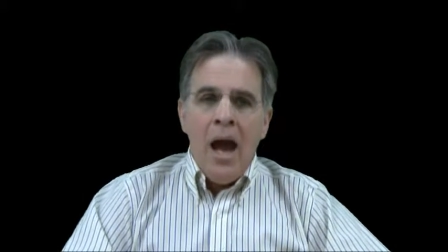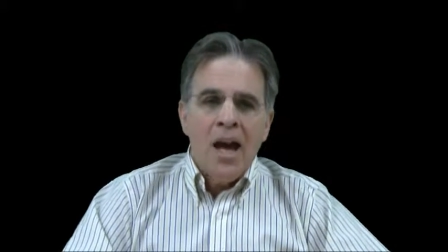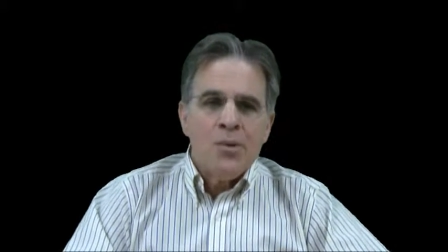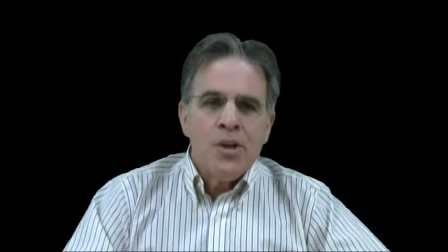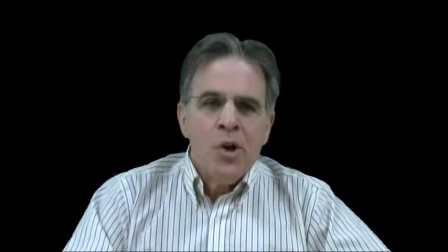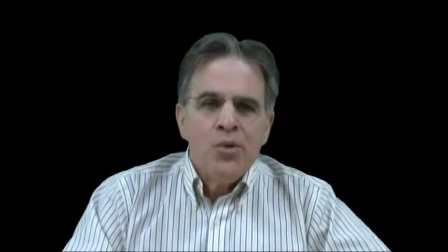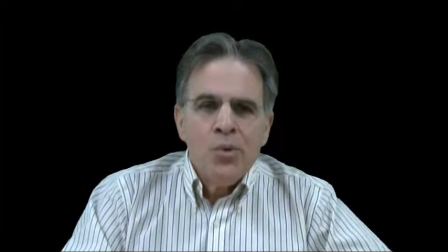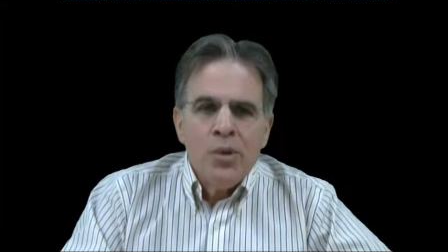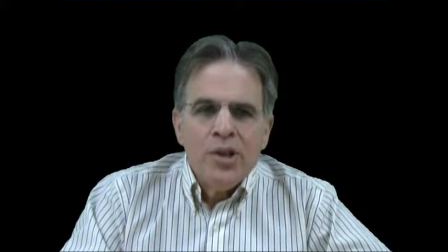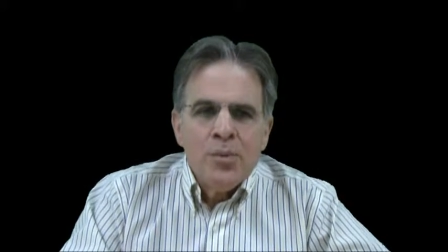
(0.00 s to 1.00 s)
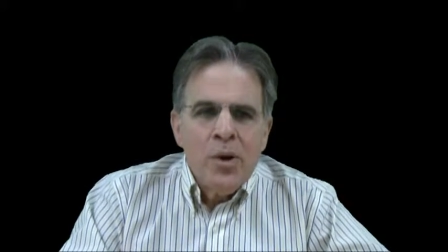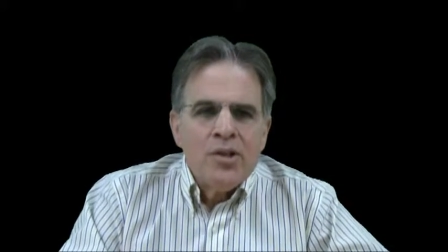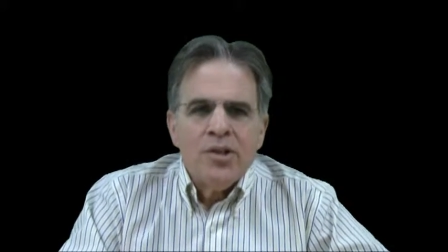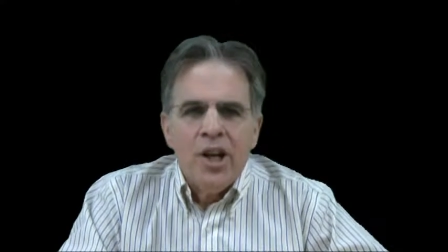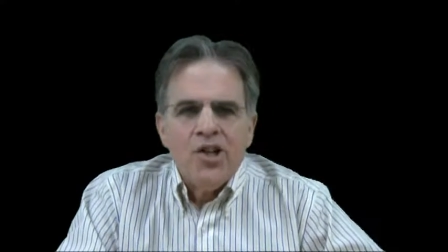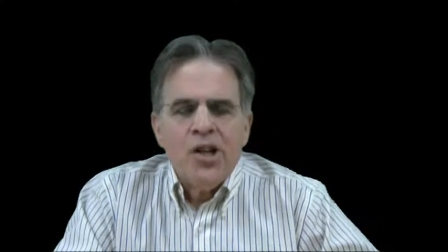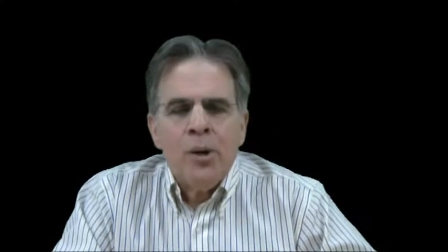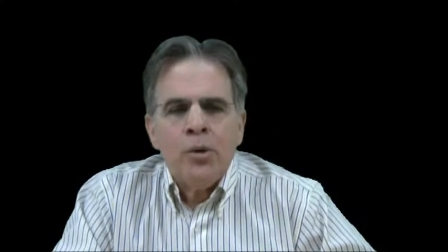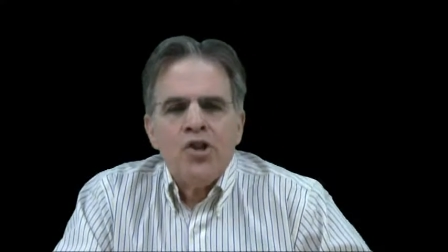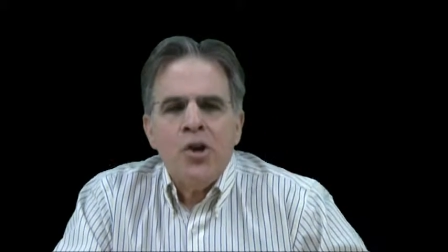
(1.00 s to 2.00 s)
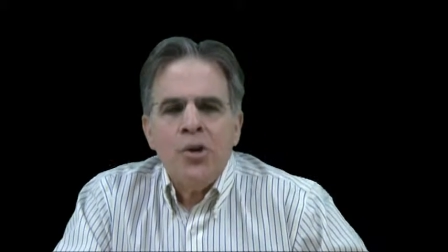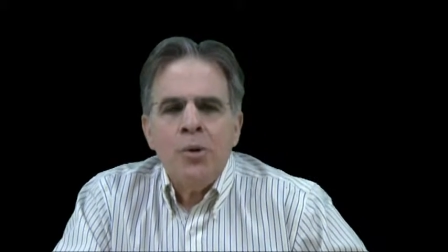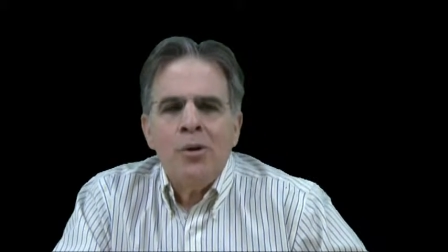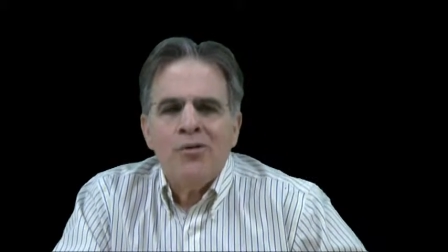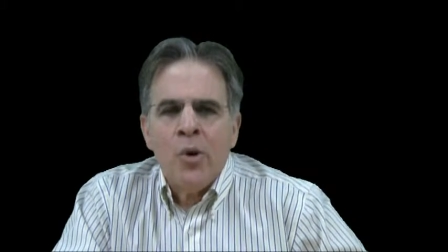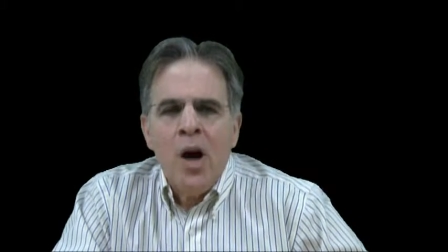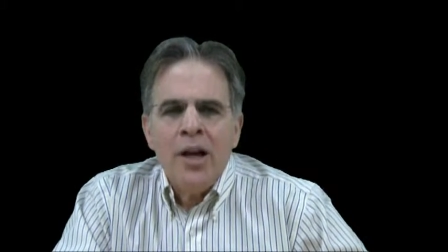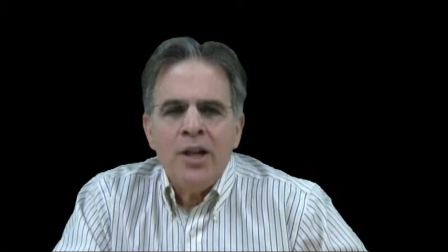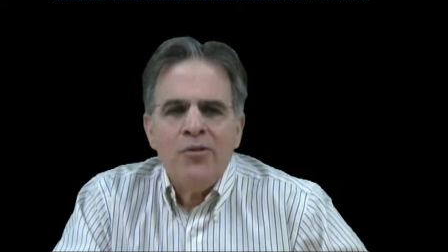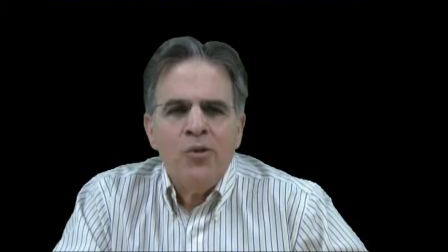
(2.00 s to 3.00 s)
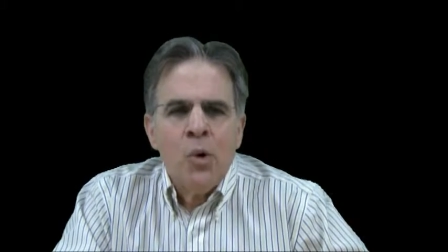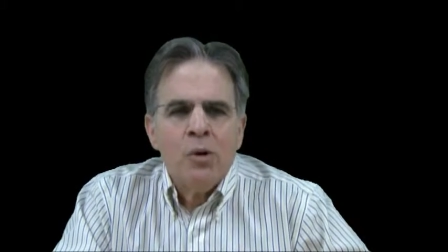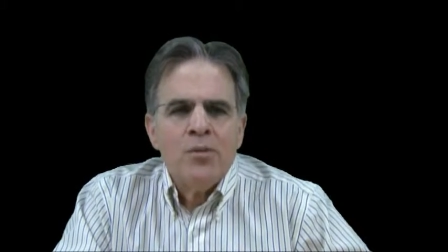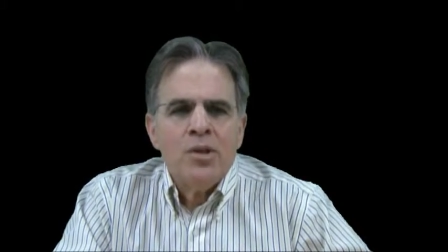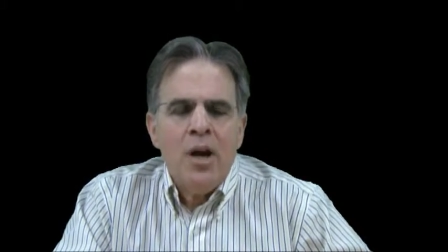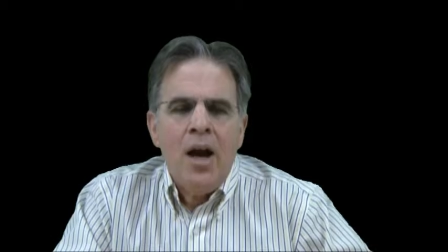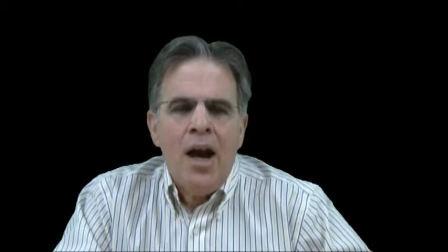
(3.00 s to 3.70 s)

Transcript: As we go through this presentation, I will show you a variety of forms.